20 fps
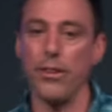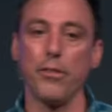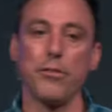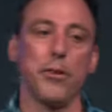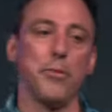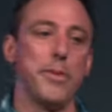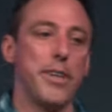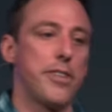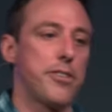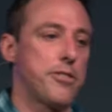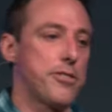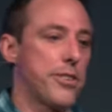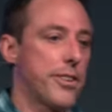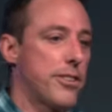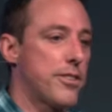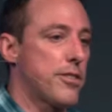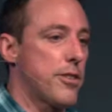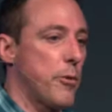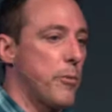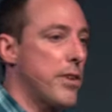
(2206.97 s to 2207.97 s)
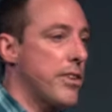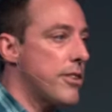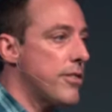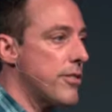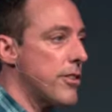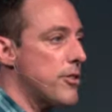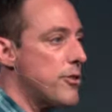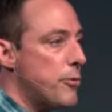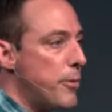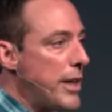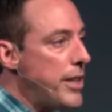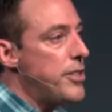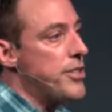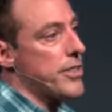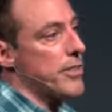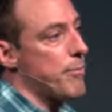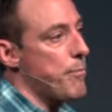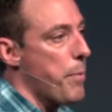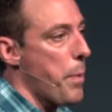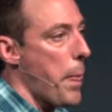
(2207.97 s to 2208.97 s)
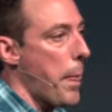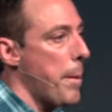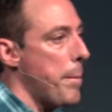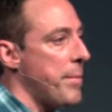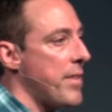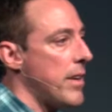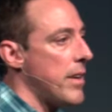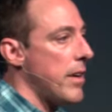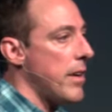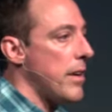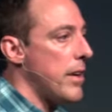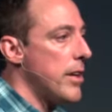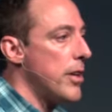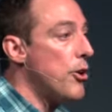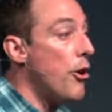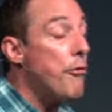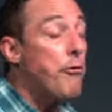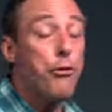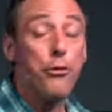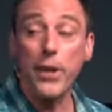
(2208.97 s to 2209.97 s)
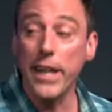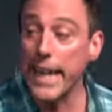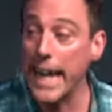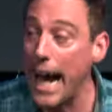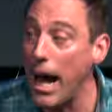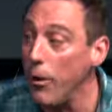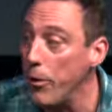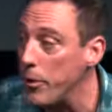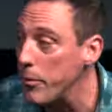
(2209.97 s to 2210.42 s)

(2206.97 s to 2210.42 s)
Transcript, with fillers: if you're ministering to someone in this situation. You don't freak out